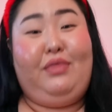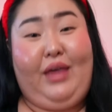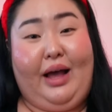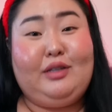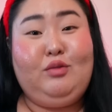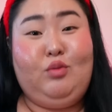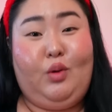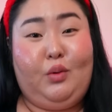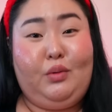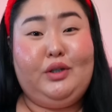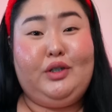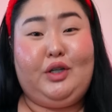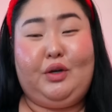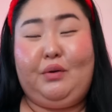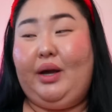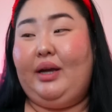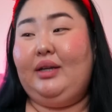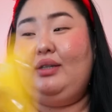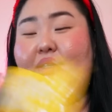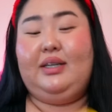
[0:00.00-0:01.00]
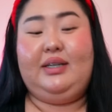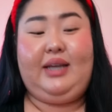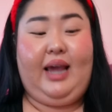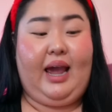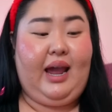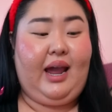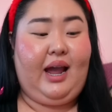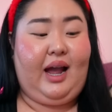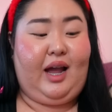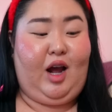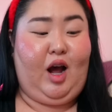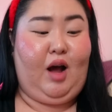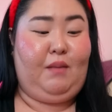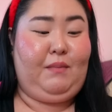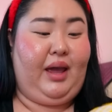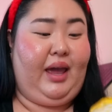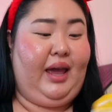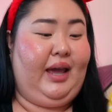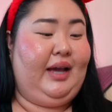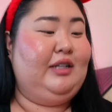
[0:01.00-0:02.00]
that's what we're doing. Today I got
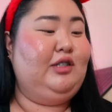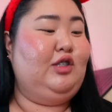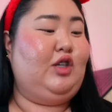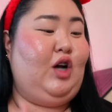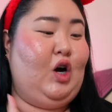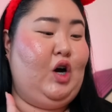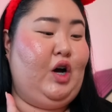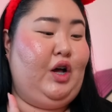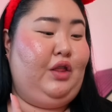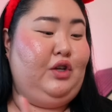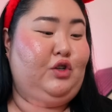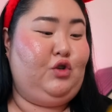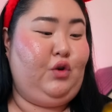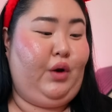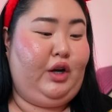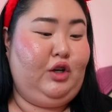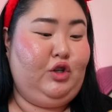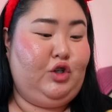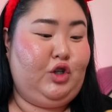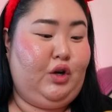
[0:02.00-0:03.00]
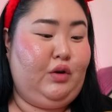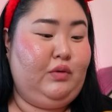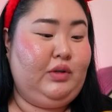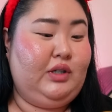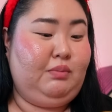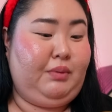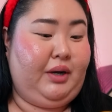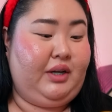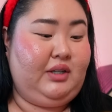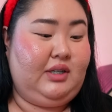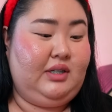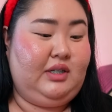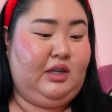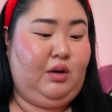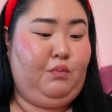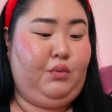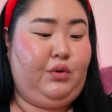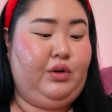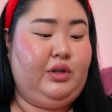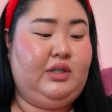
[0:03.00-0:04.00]
my hands on the Trader Joe's Spicy
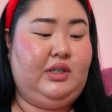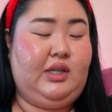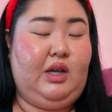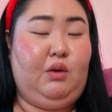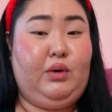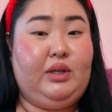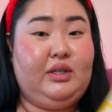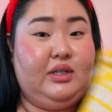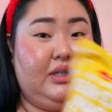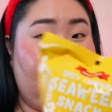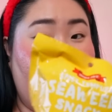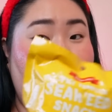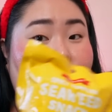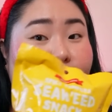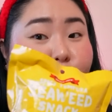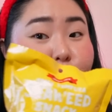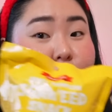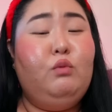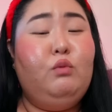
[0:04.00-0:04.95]
Tempura Seaweed Snack,